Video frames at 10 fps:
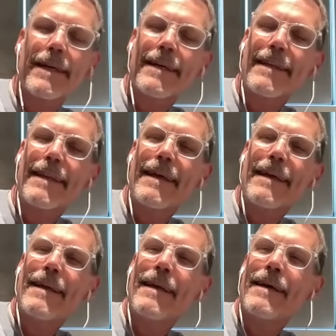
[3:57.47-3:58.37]
And
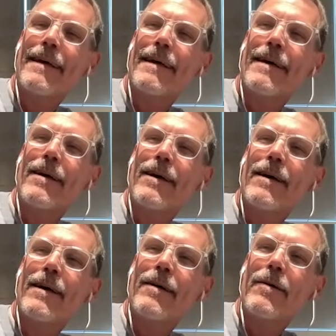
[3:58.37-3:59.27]
then
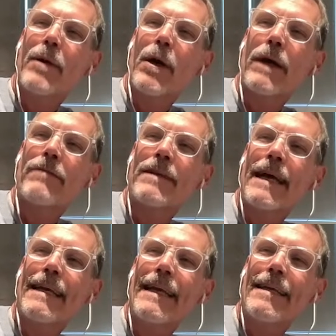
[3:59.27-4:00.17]
my wife and
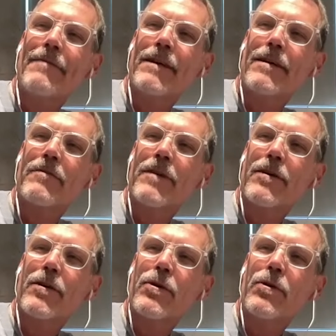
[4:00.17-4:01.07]
I, Nadine
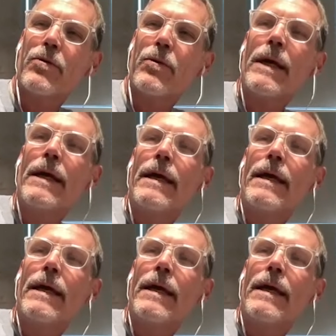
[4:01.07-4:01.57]
Vanderveld, who